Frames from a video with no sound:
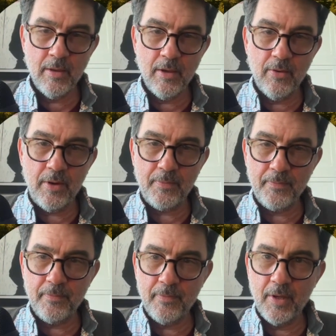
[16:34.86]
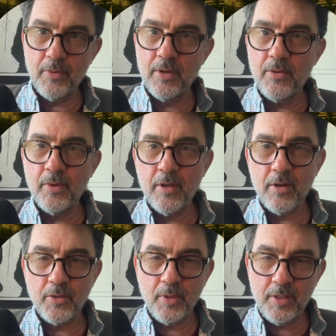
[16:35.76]
All right, there we go. We got
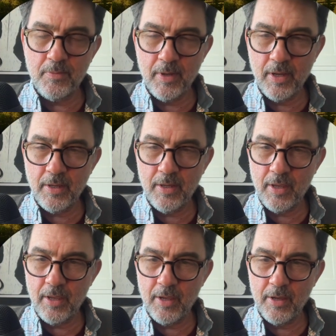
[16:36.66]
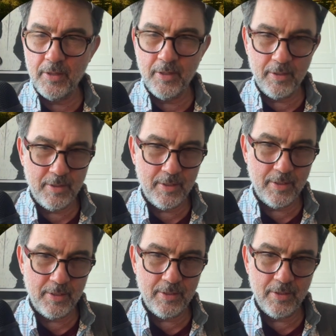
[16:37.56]
our tweets back, and
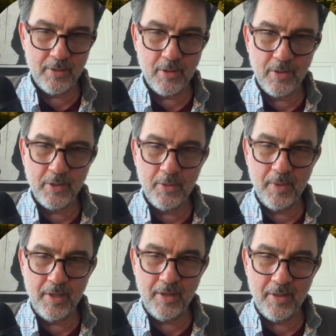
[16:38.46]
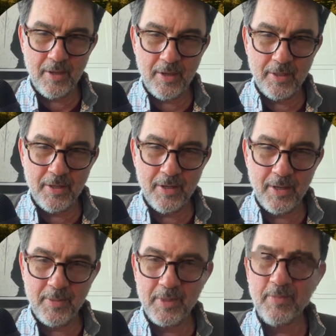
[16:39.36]
it's occurred to me that
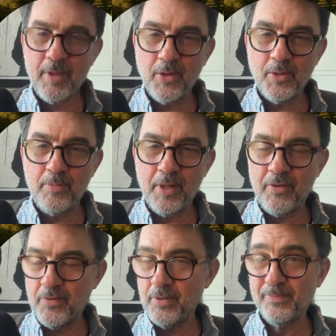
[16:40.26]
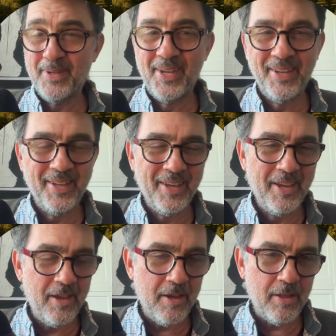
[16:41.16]
I misspelled playful.
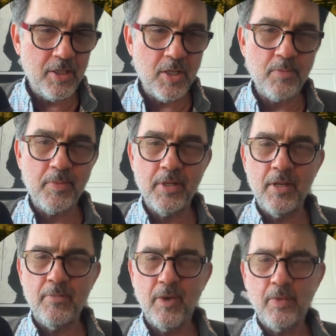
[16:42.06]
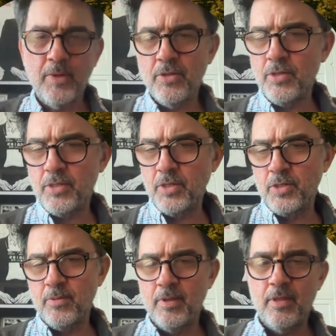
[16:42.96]
Let's just pretend market research
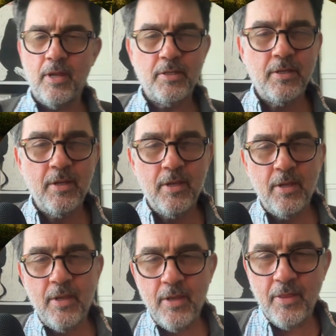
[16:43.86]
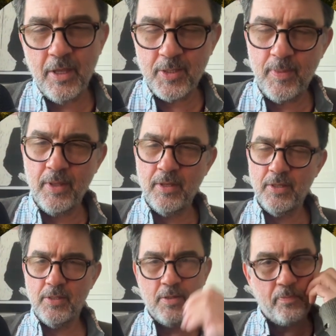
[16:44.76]
determined that that spelling is